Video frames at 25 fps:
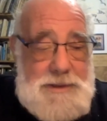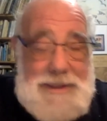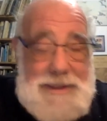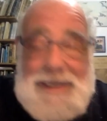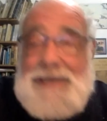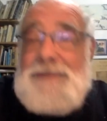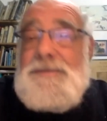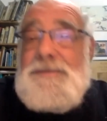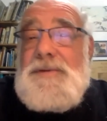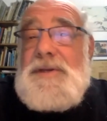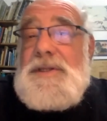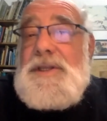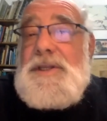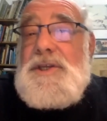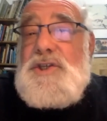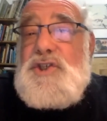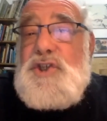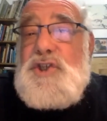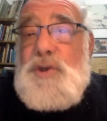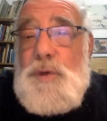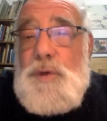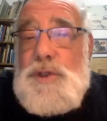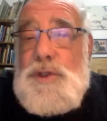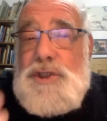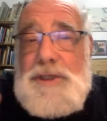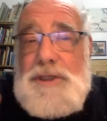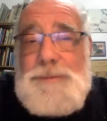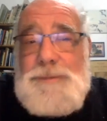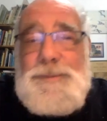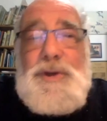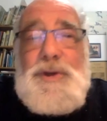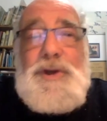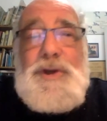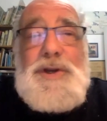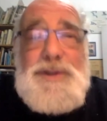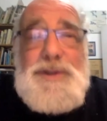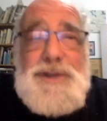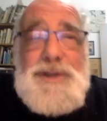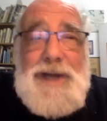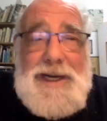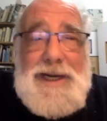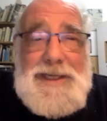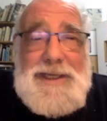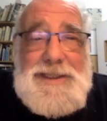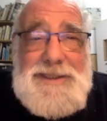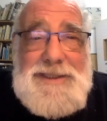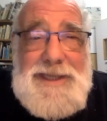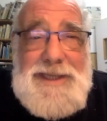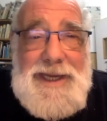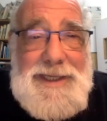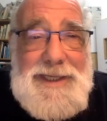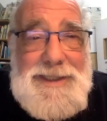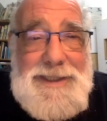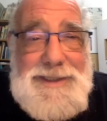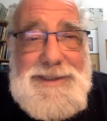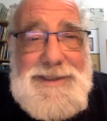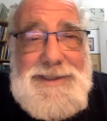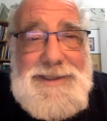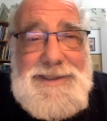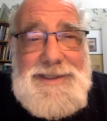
Even the Jewish community in the United States,